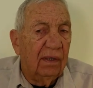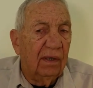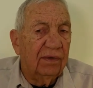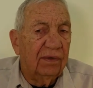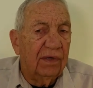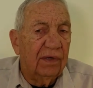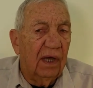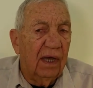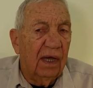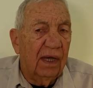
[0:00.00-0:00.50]
you're
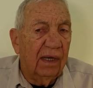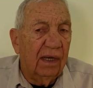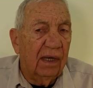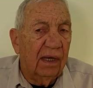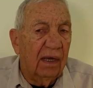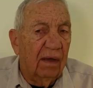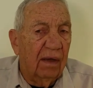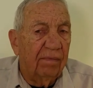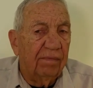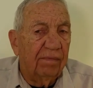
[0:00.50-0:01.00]
tying
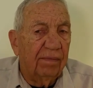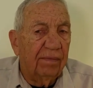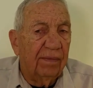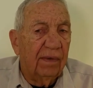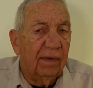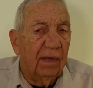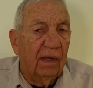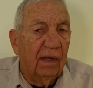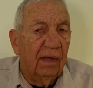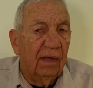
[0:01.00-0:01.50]
up
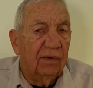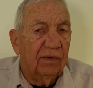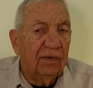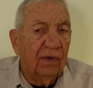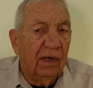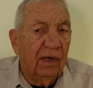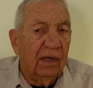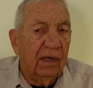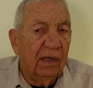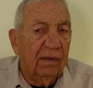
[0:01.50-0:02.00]
so
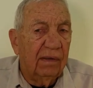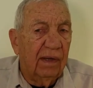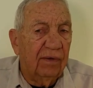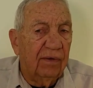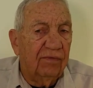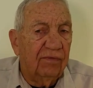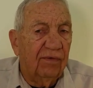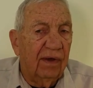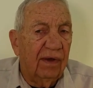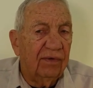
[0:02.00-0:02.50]
you could
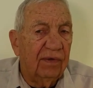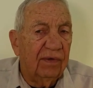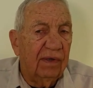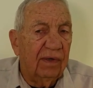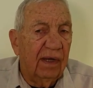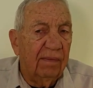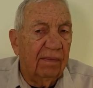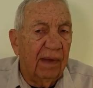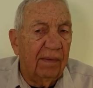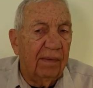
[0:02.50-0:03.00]
get dressed
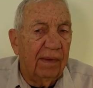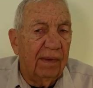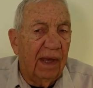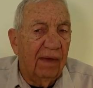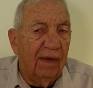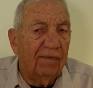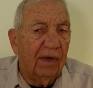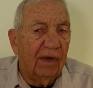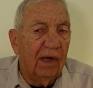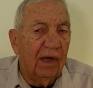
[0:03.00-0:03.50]
and maybe
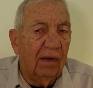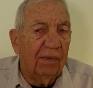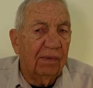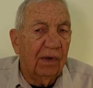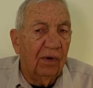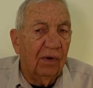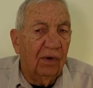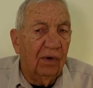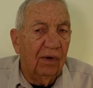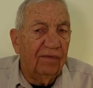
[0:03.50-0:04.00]
have a cup
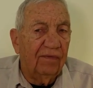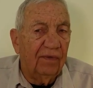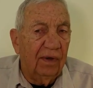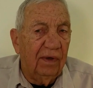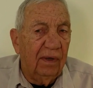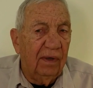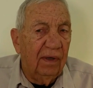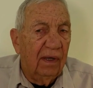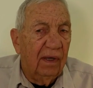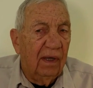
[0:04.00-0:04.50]
of
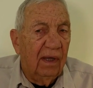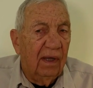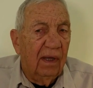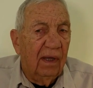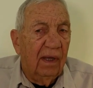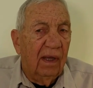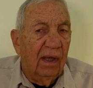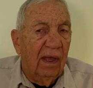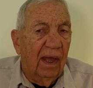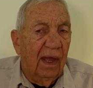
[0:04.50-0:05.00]
coffee.
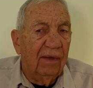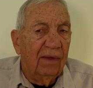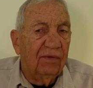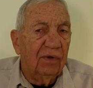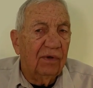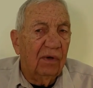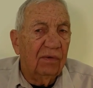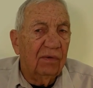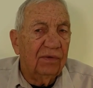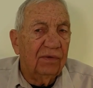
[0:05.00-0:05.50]
And
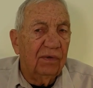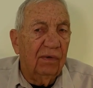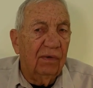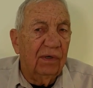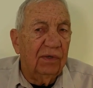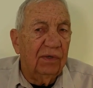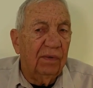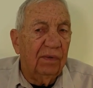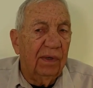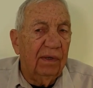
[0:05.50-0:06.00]
so as
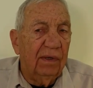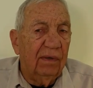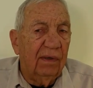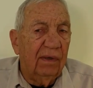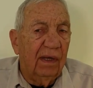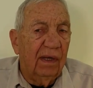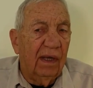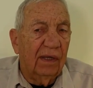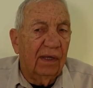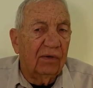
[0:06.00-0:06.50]
soon as
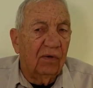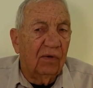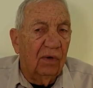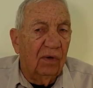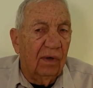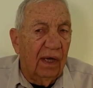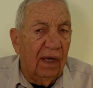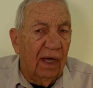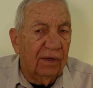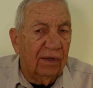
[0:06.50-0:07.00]
we
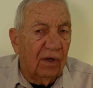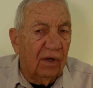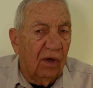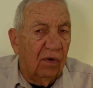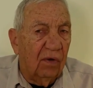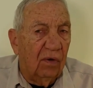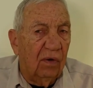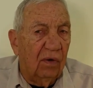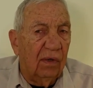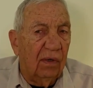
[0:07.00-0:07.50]
got got the
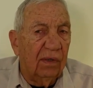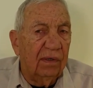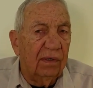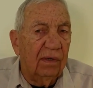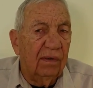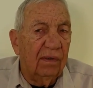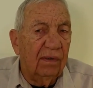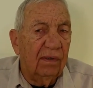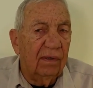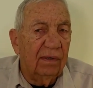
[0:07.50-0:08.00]
call
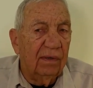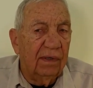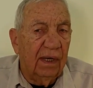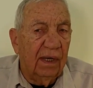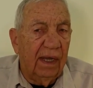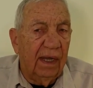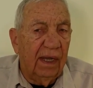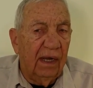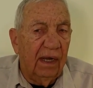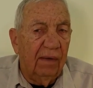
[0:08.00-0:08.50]
to
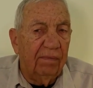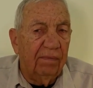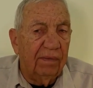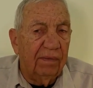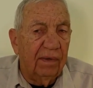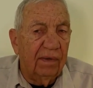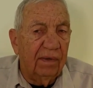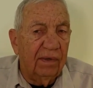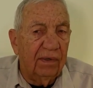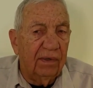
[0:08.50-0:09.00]
get up
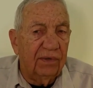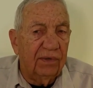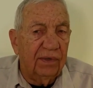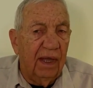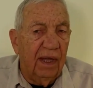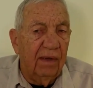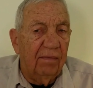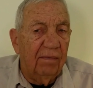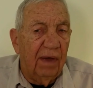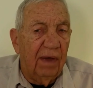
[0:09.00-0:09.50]
to
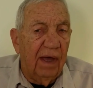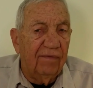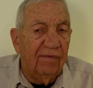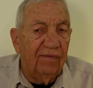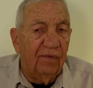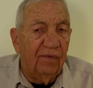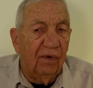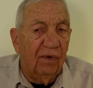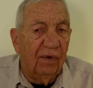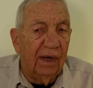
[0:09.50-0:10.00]
stand by
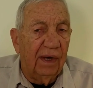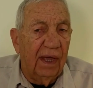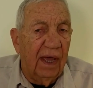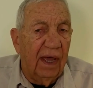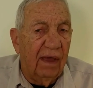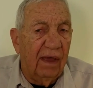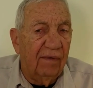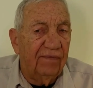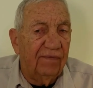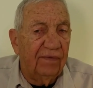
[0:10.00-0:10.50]
fore and
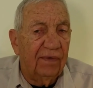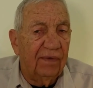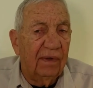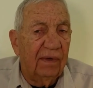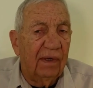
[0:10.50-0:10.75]
aft.